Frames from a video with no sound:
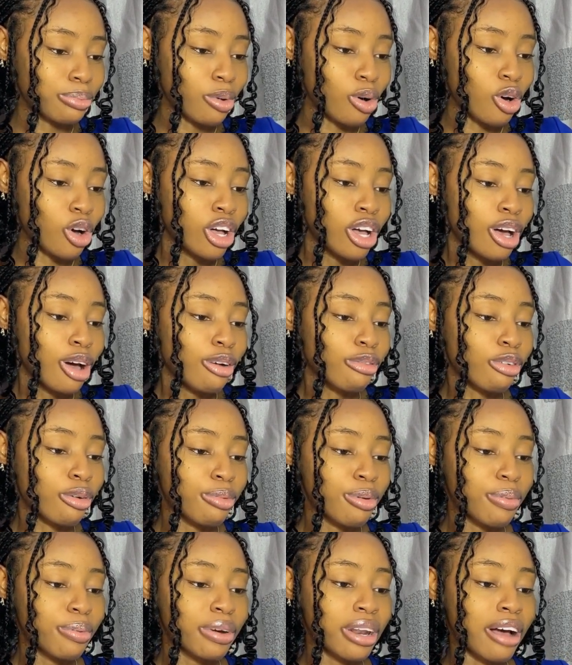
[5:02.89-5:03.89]
but for
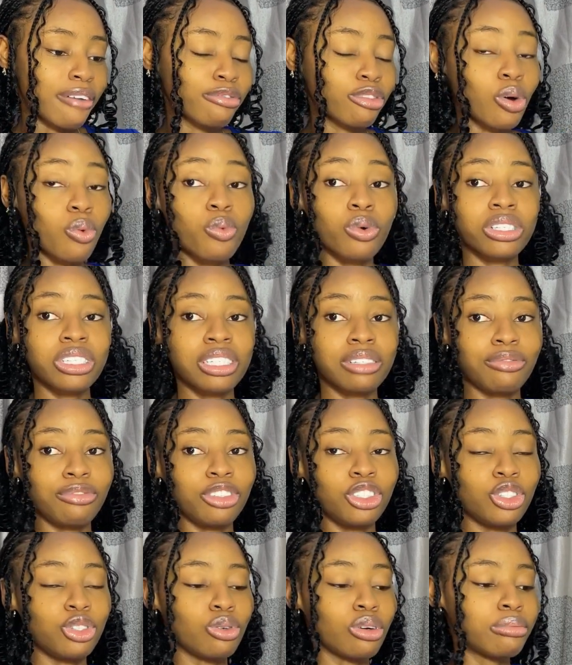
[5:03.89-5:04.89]
people that have not watched the
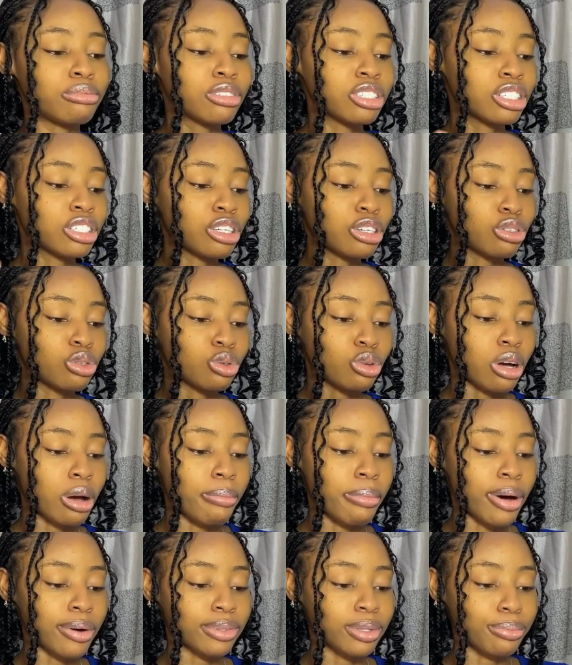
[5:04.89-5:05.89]
video, I'm just going to talk
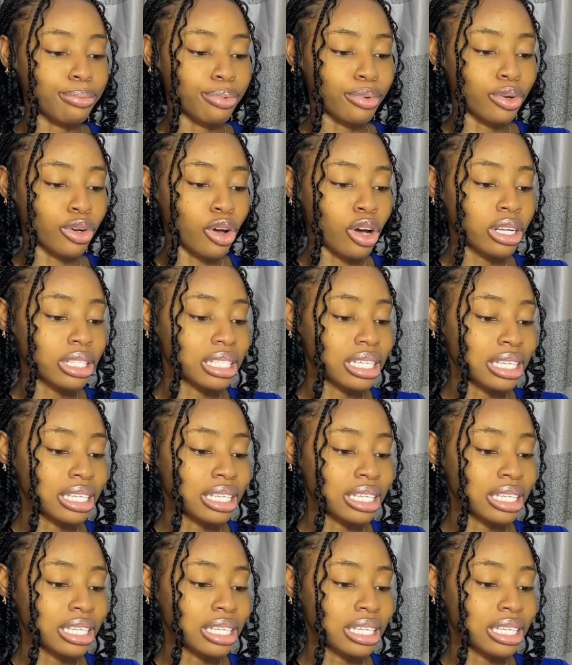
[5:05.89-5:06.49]
about the product.